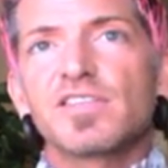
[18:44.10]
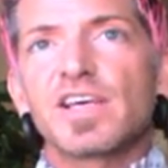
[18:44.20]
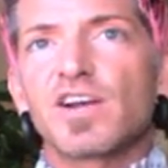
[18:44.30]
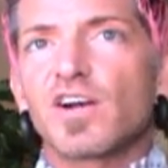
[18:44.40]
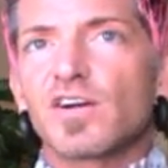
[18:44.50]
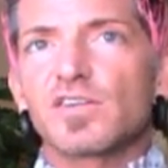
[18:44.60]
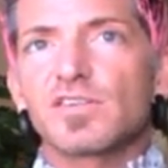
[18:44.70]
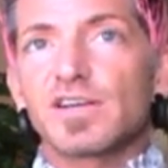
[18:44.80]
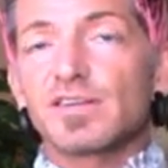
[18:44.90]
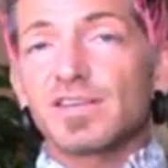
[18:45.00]
that are
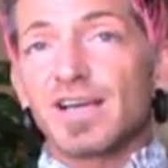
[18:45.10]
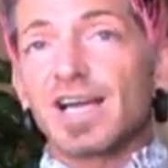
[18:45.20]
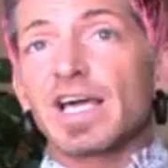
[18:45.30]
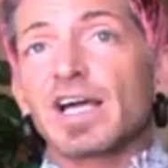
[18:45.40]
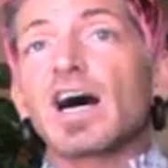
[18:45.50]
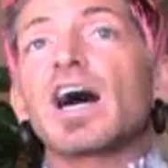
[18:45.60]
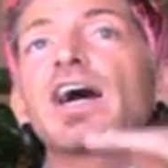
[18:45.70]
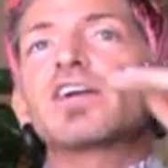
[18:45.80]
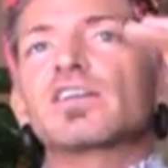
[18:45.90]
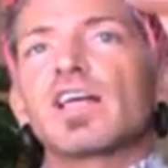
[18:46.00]
at a
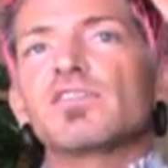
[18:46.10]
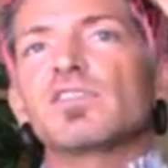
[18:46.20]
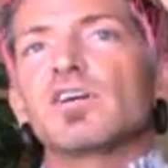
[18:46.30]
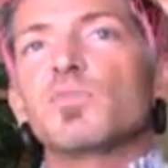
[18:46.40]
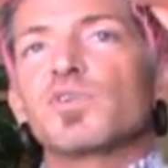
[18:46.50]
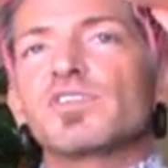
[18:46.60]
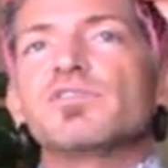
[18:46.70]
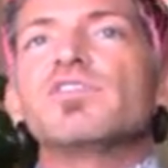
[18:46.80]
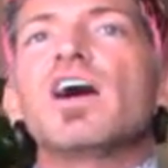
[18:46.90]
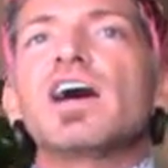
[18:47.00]
higher level, a more
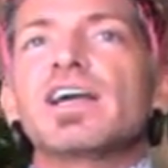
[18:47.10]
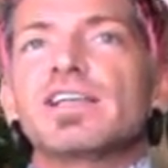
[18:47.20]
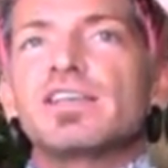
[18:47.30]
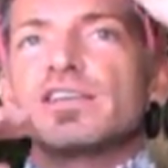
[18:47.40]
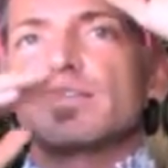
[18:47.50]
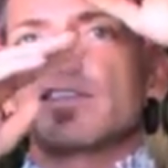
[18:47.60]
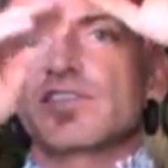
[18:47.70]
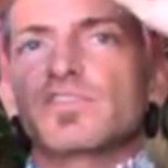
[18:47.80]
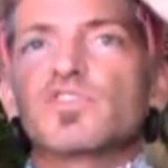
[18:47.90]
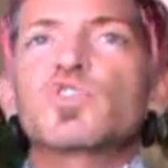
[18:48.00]
divine
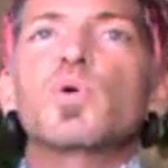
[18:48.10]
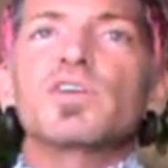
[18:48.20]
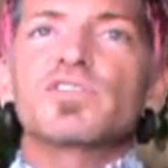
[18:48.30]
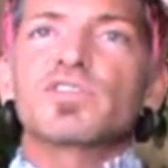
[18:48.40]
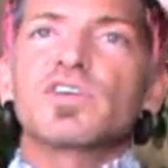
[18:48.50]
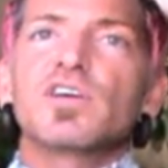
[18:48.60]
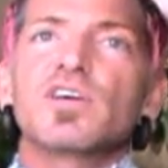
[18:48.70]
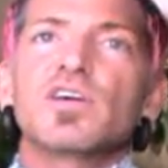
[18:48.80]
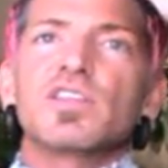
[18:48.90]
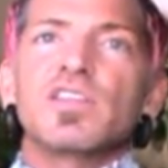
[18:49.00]
sense of choice
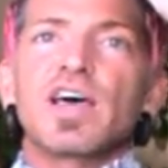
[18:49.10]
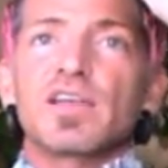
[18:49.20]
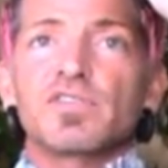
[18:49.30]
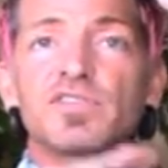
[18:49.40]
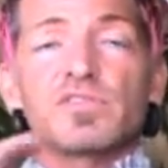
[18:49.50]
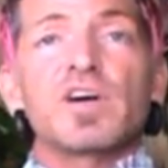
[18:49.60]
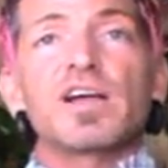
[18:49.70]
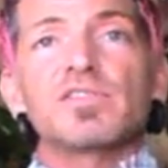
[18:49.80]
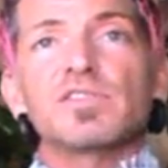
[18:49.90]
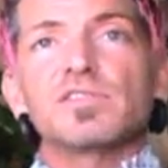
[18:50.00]
than that of
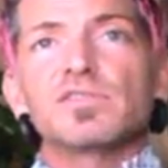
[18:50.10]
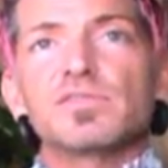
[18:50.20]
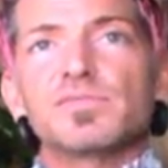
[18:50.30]
survival.